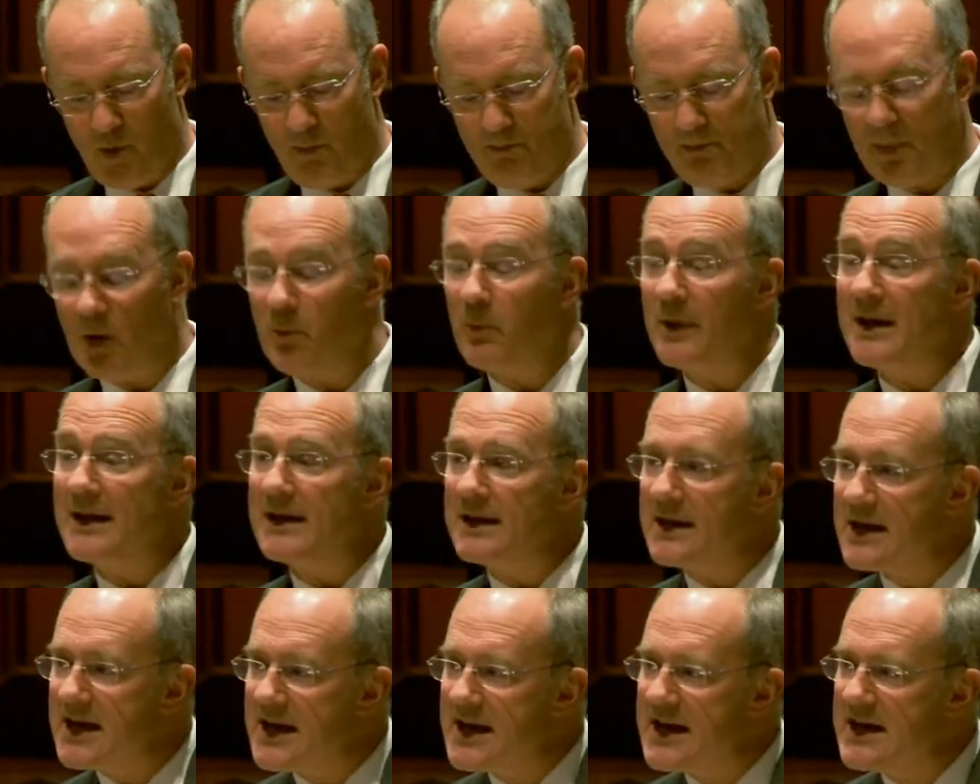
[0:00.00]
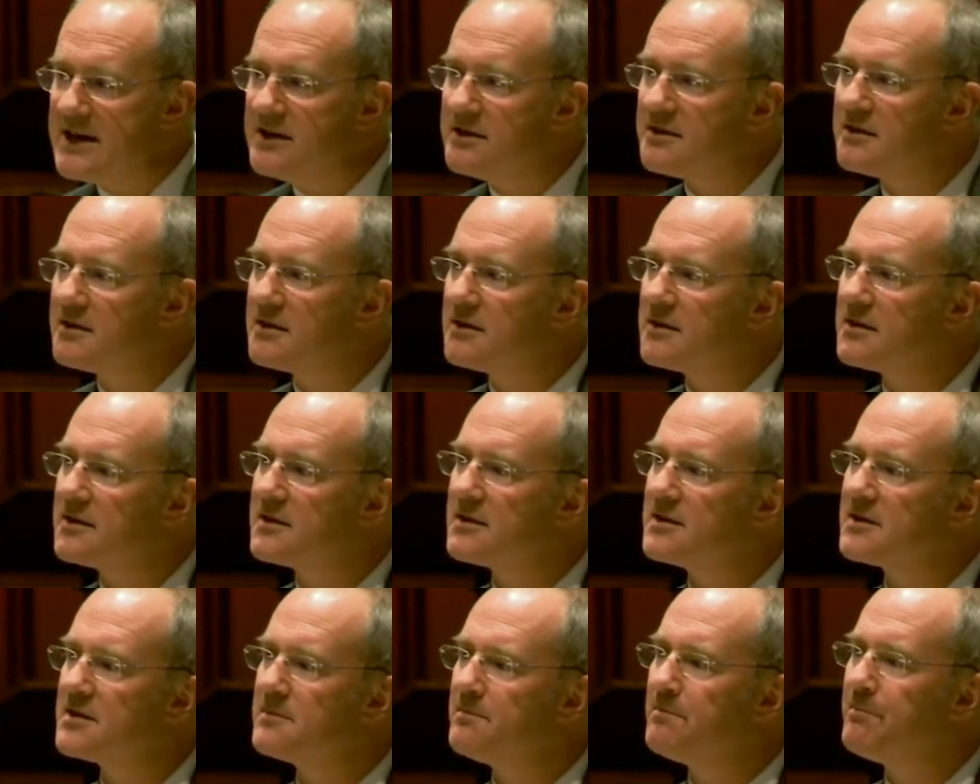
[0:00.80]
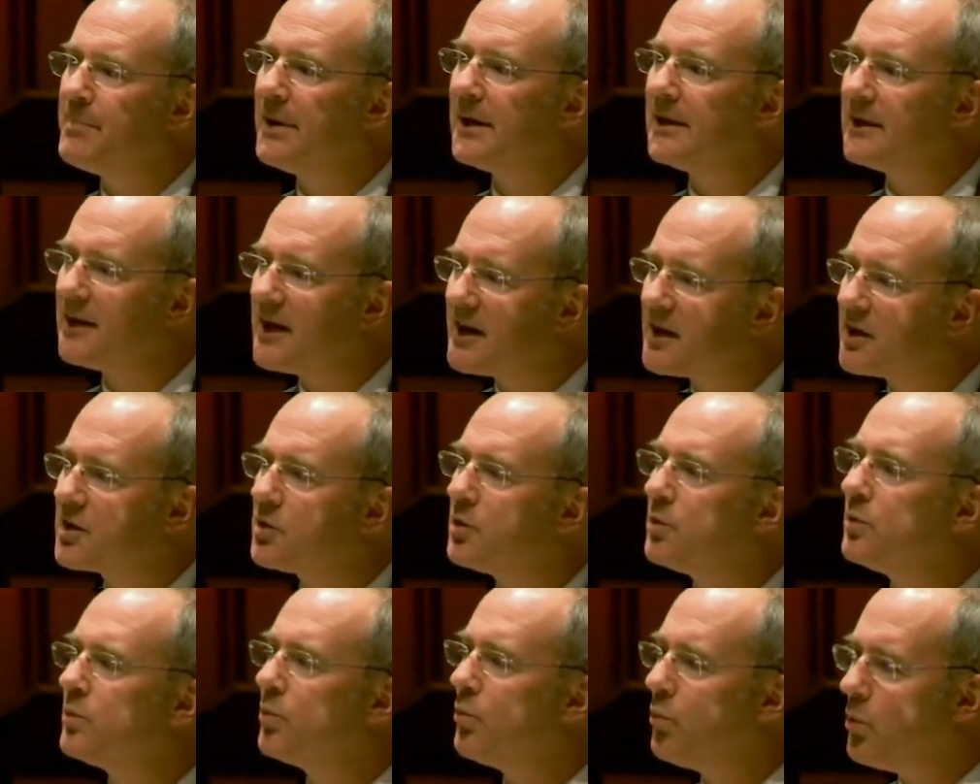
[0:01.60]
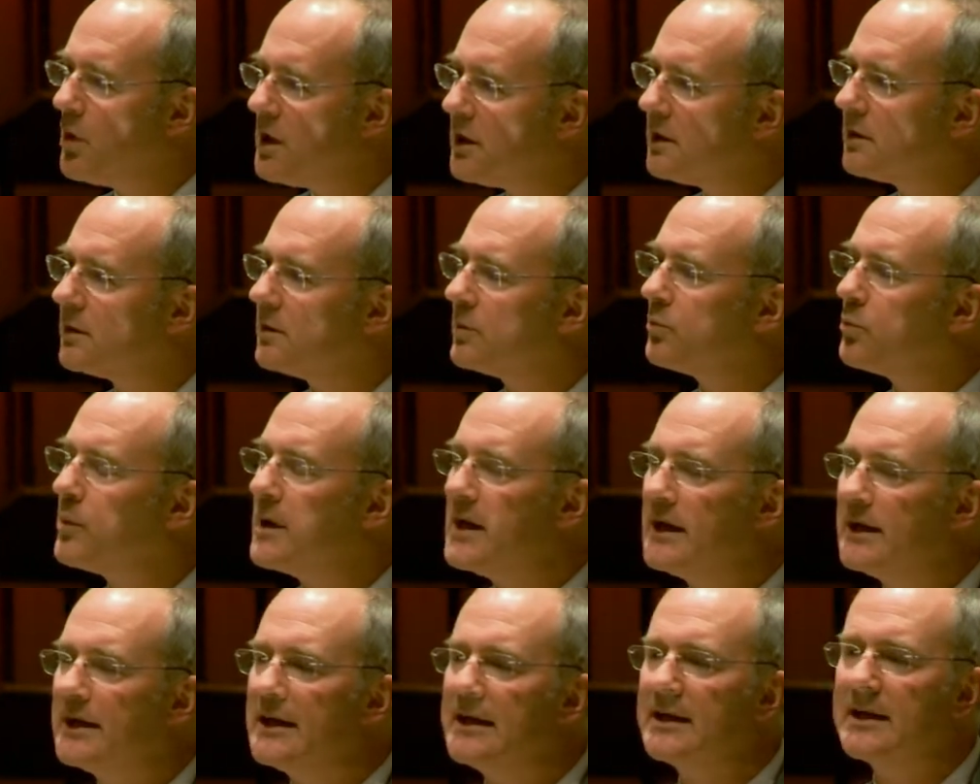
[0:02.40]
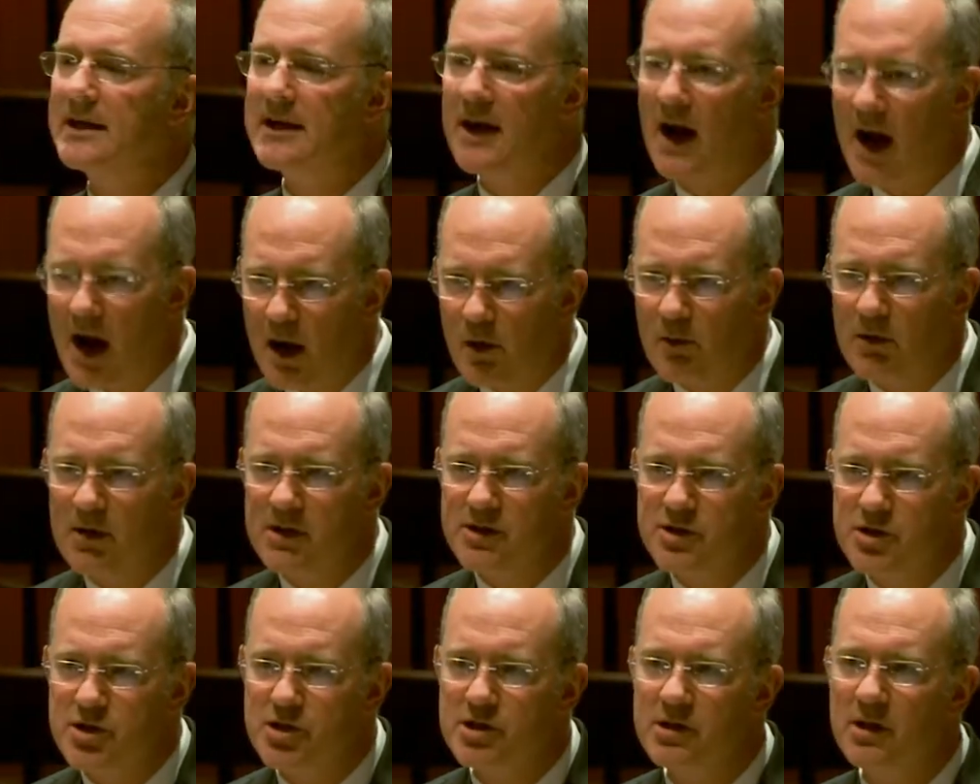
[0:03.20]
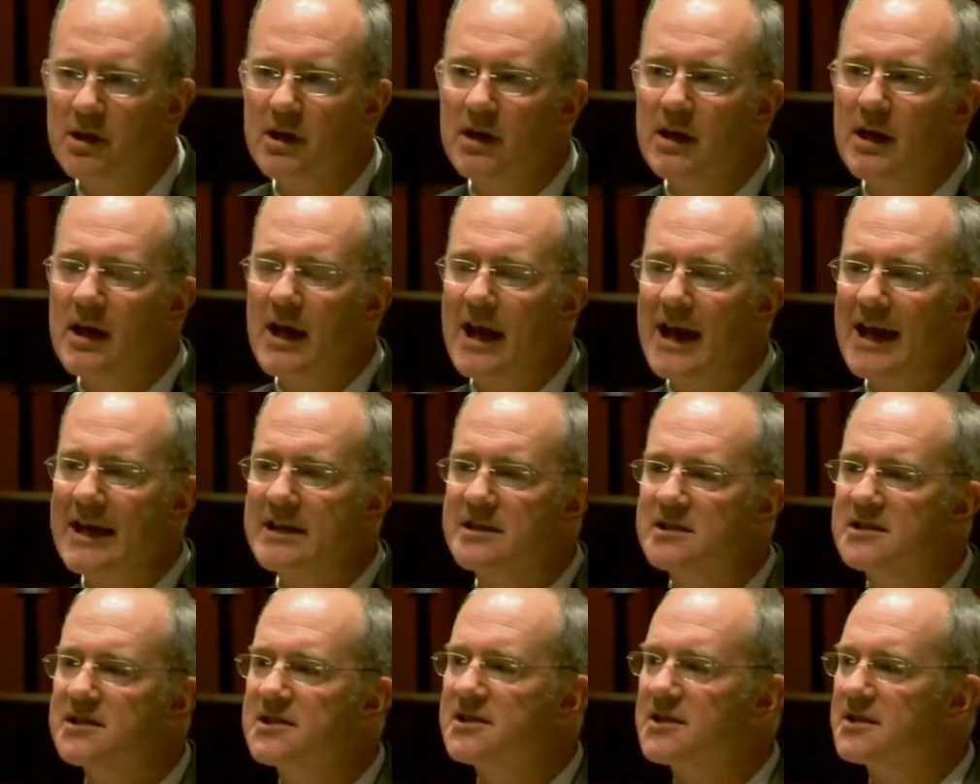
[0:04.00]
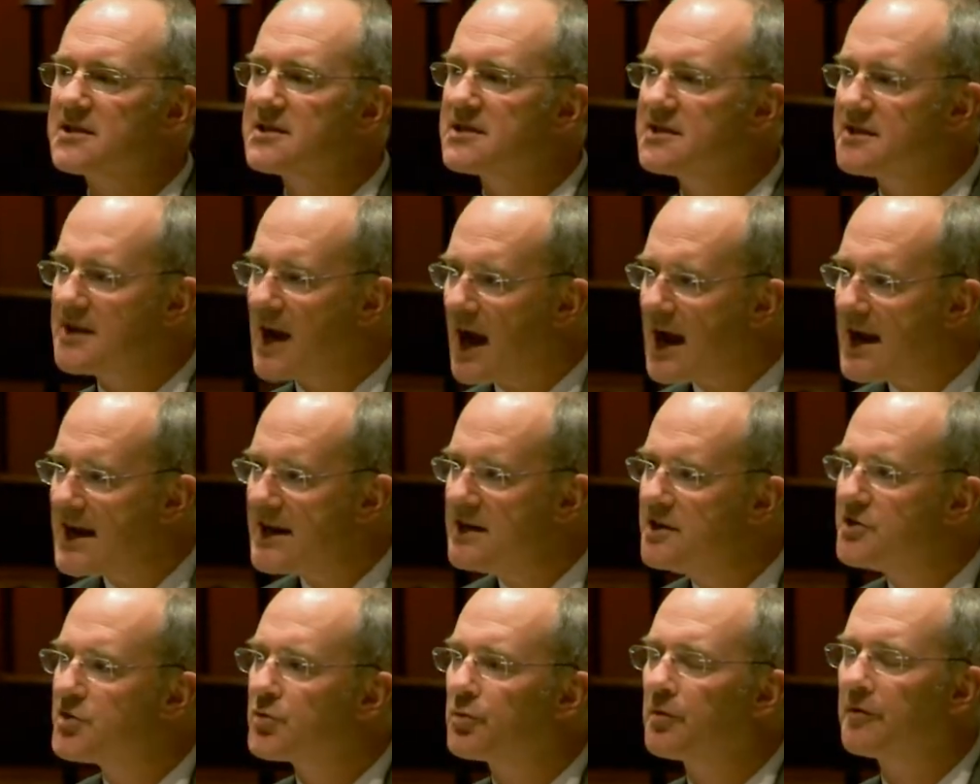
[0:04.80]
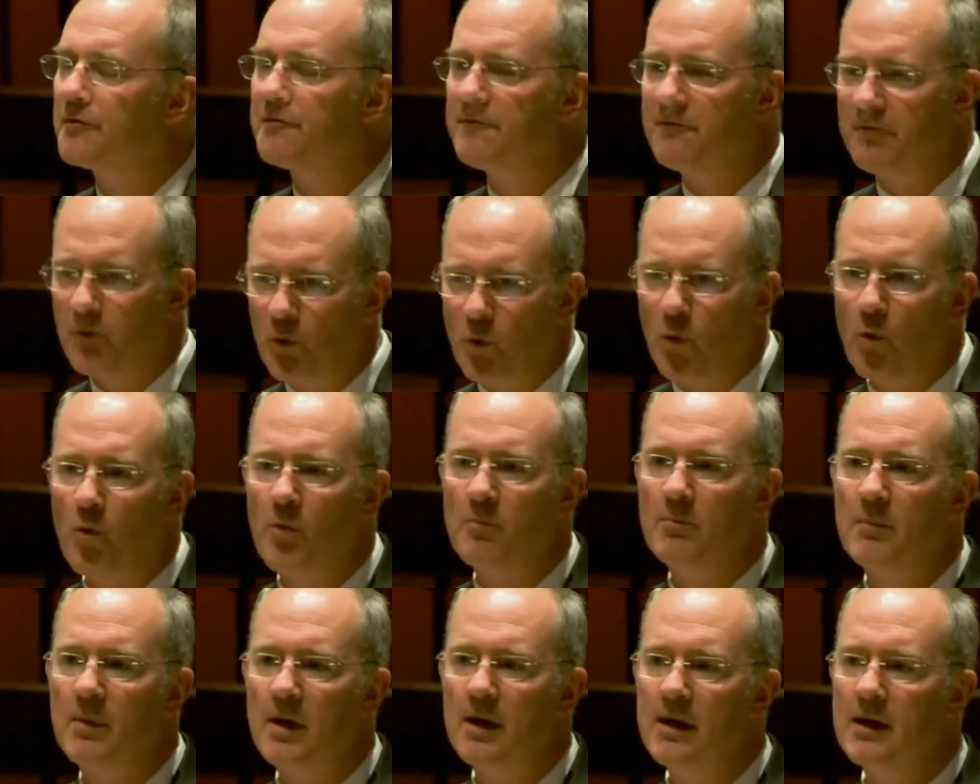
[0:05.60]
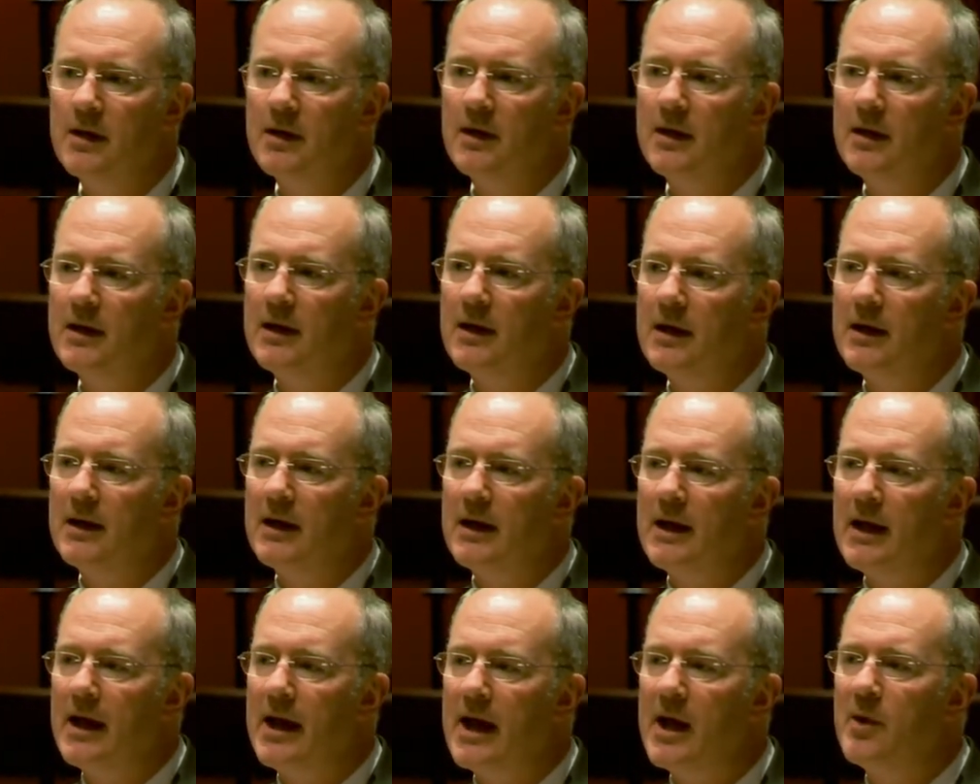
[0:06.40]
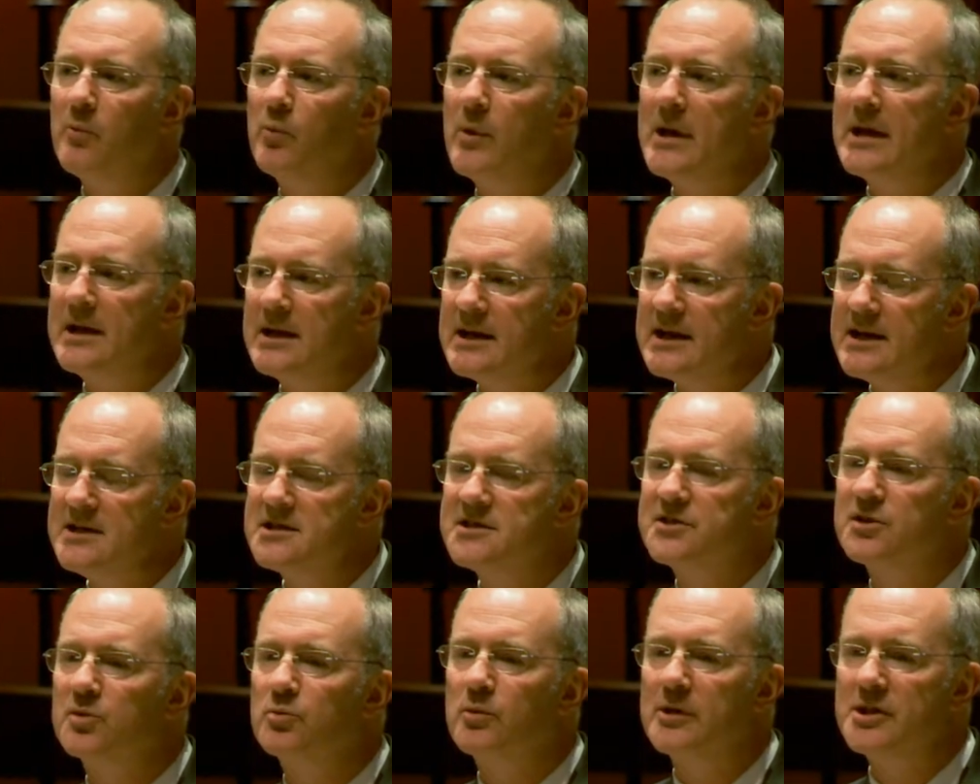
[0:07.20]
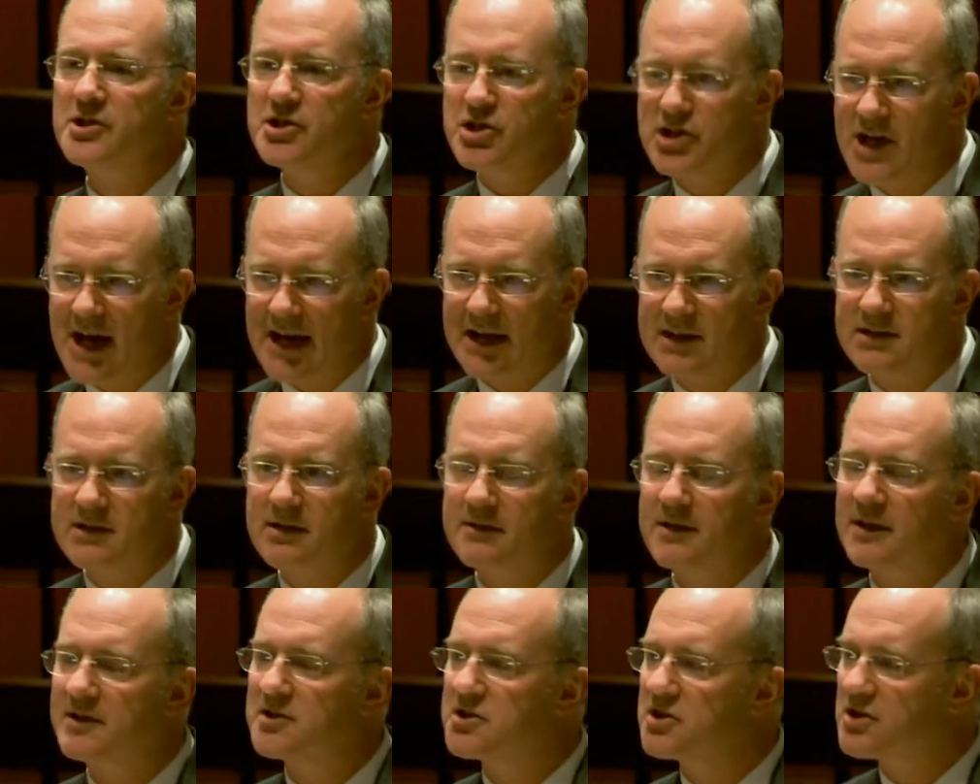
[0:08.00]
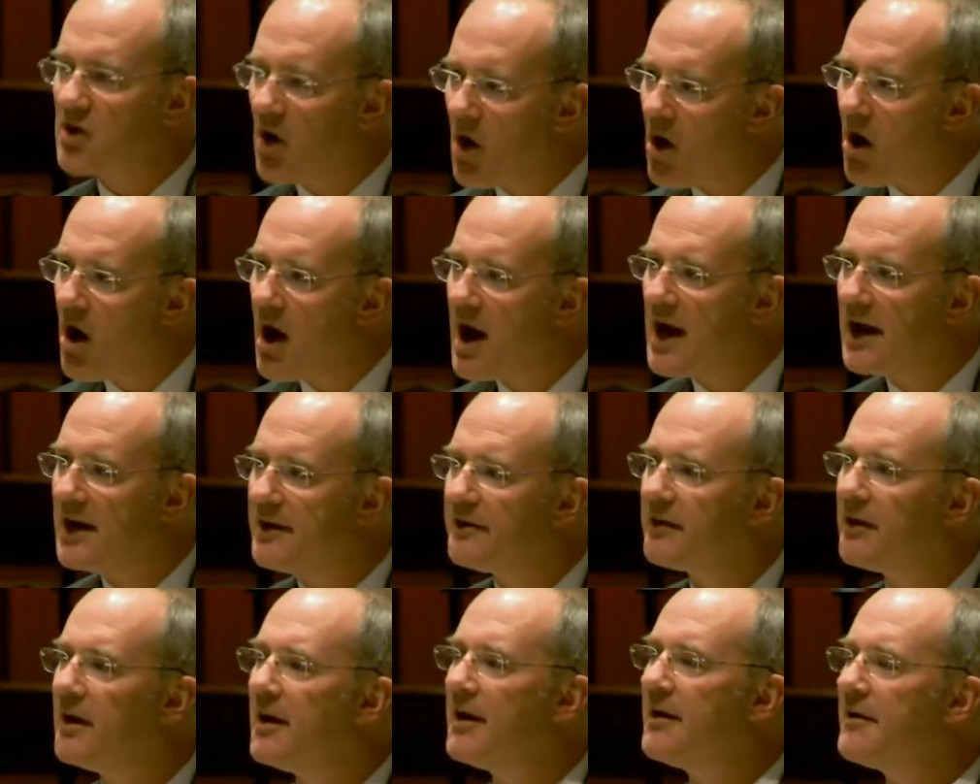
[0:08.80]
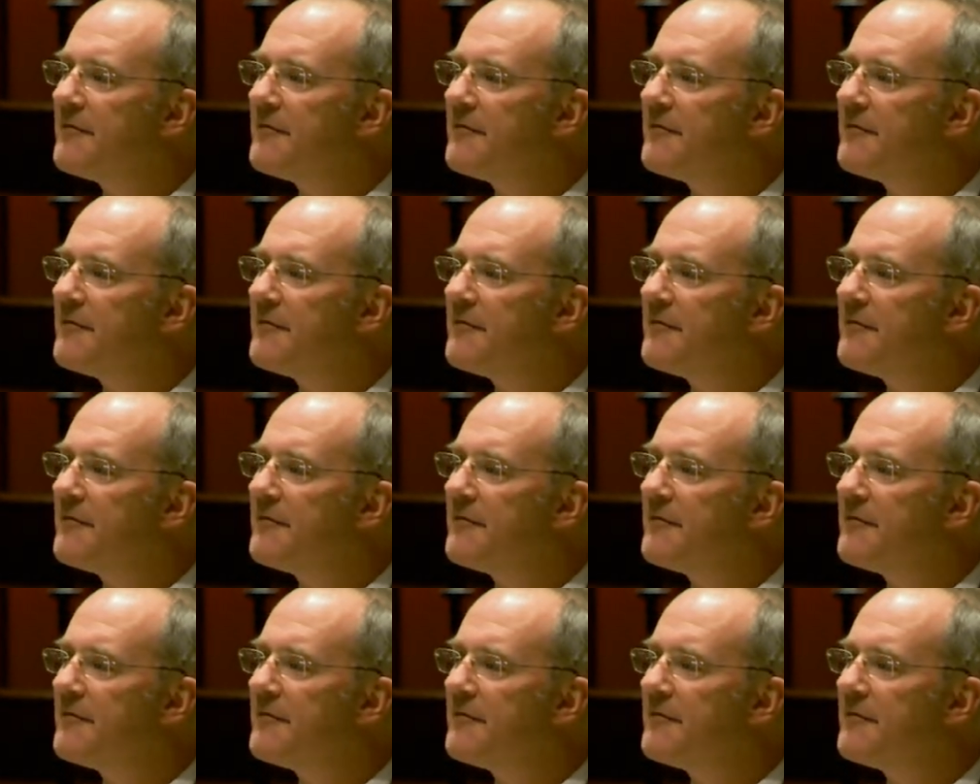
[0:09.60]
But we need political will, we need courage and sustained reform, and we need to reject the tired,